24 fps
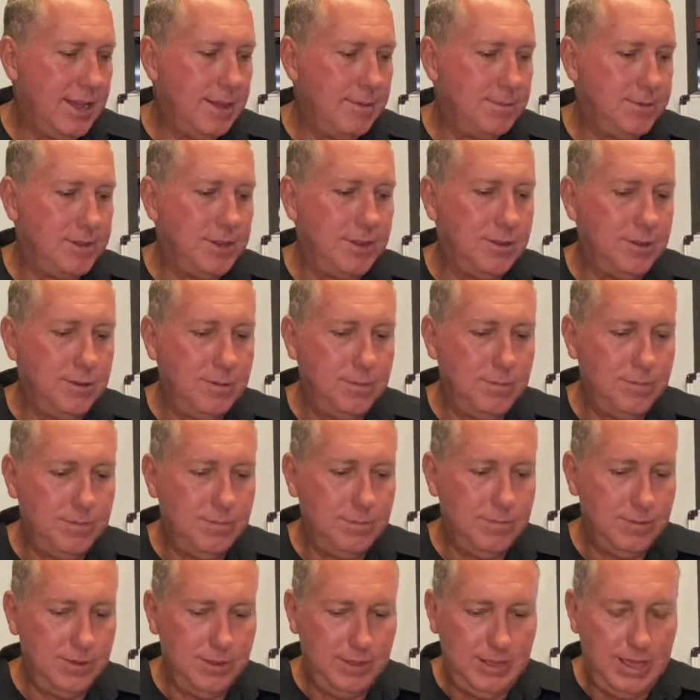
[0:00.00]
So
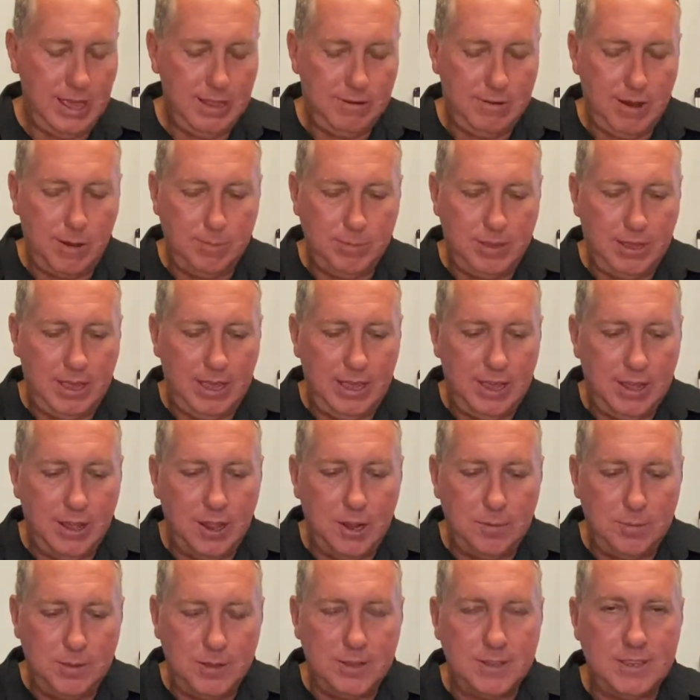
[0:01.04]
yeah, grab your gear. I
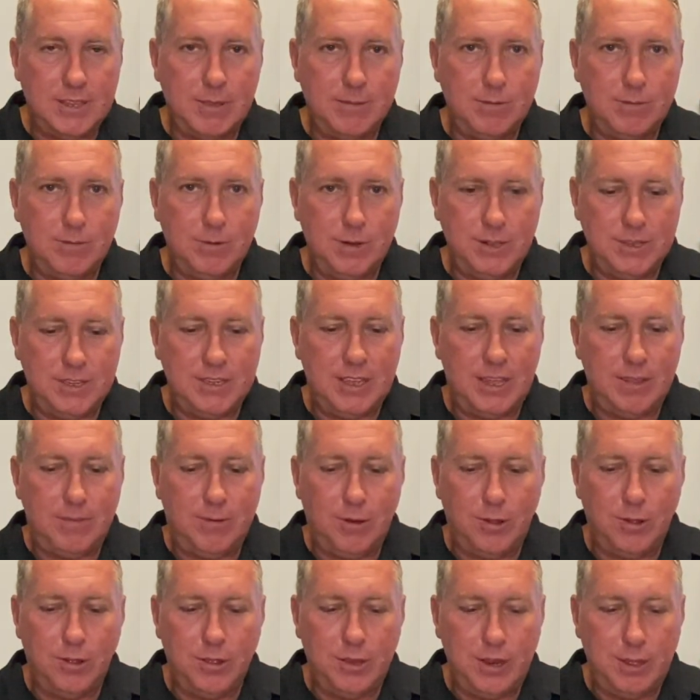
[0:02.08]
hope you guys have a really safe
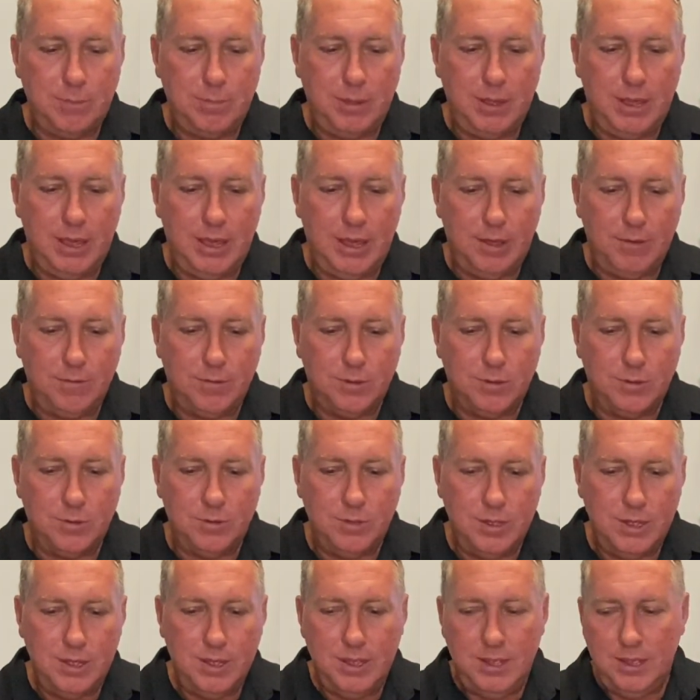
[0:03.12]
holiday. Be
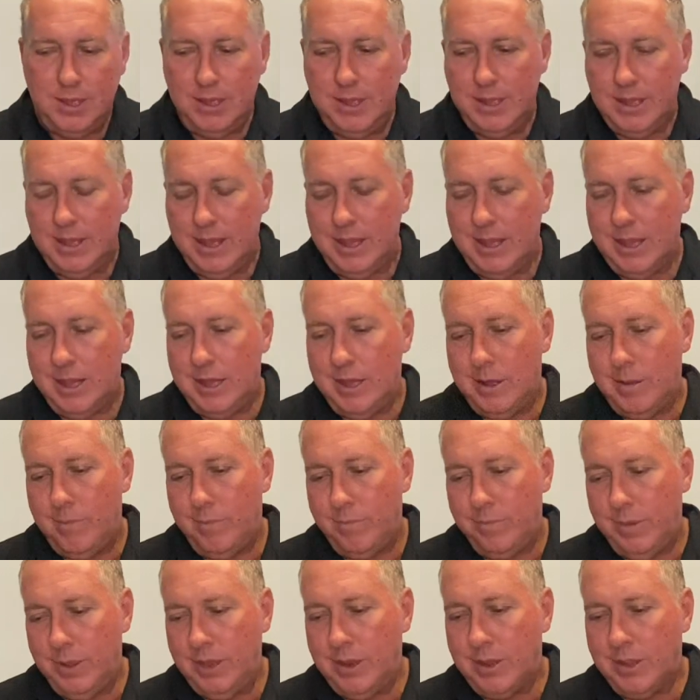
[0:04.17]
careful.
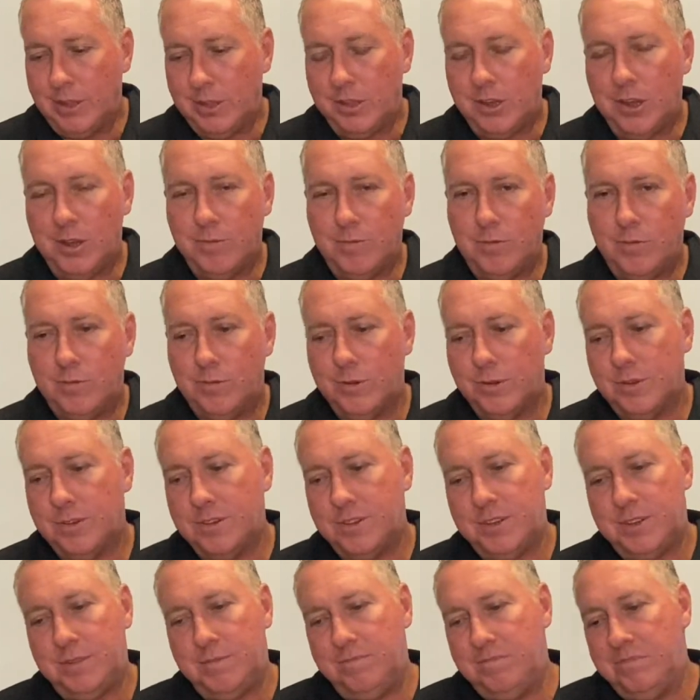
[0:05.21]
You know the COVID
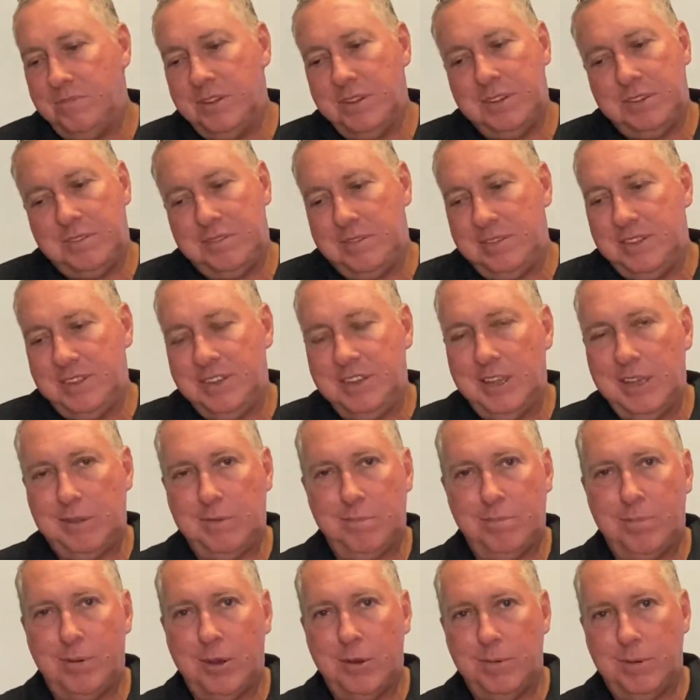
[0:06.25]
rules. Just
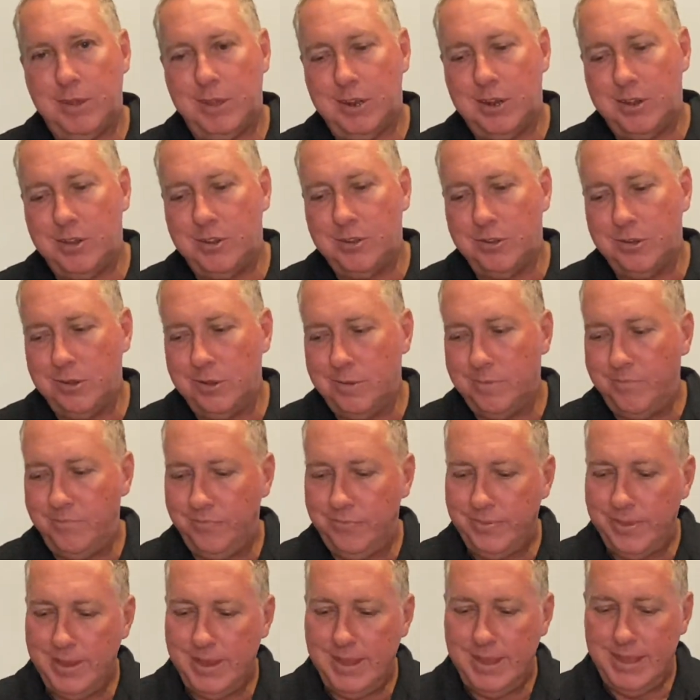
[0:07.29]
stick by what you got to do,
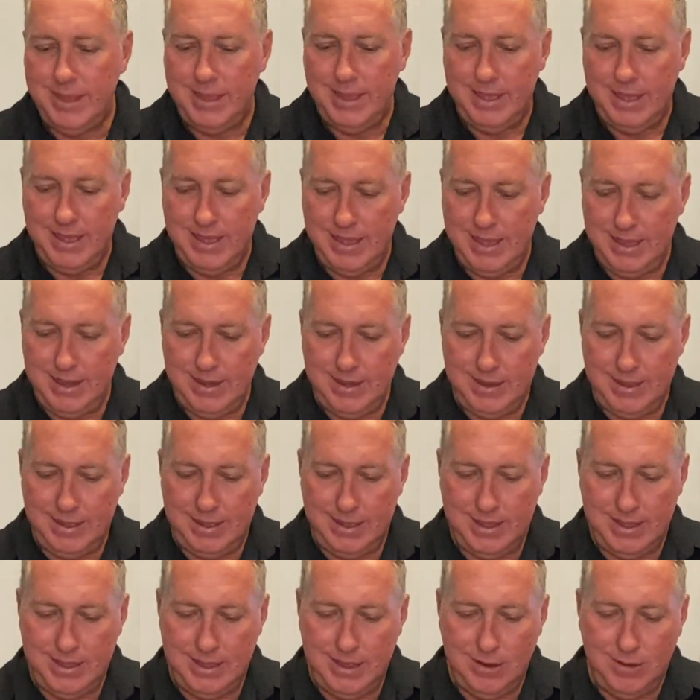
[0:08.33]
and
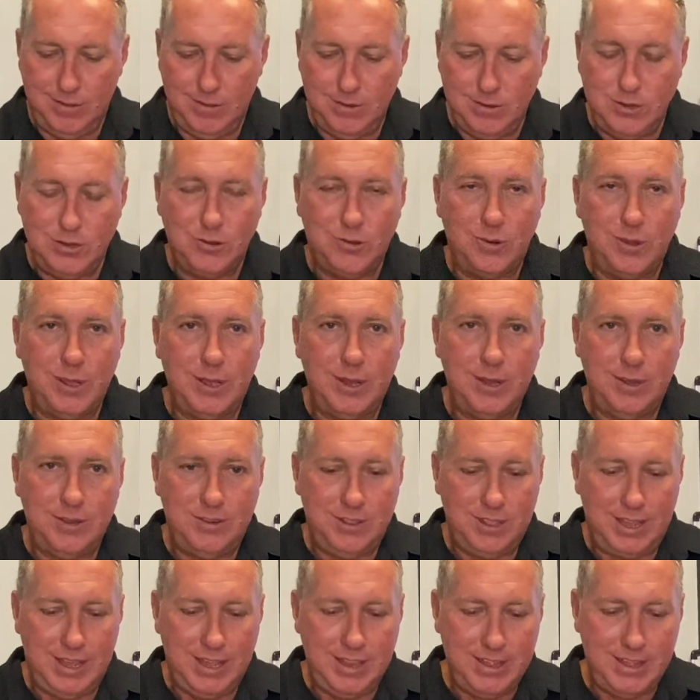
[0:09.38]
we'll enjoy it
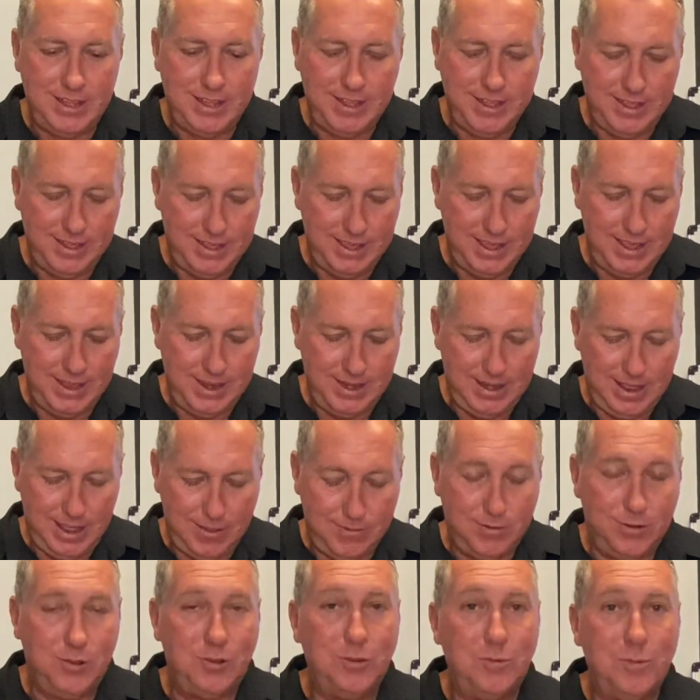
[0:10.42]
together and
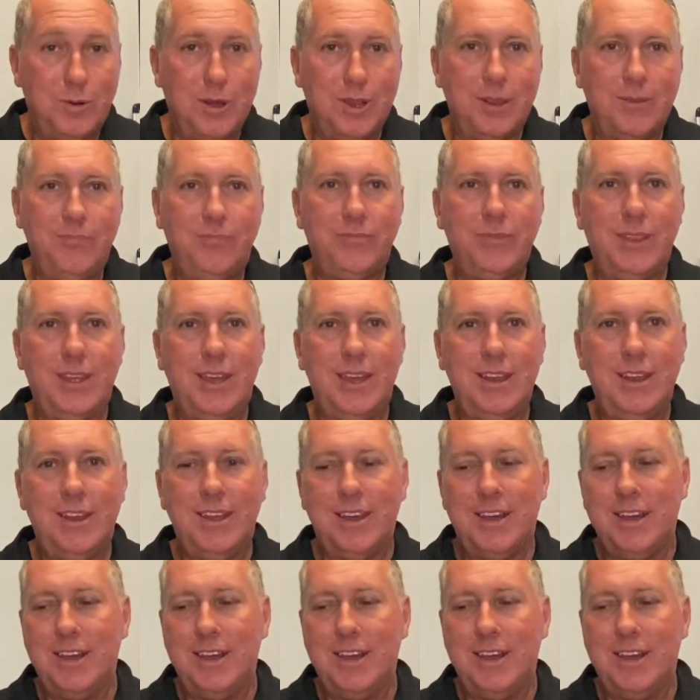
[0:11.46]
have a good one. And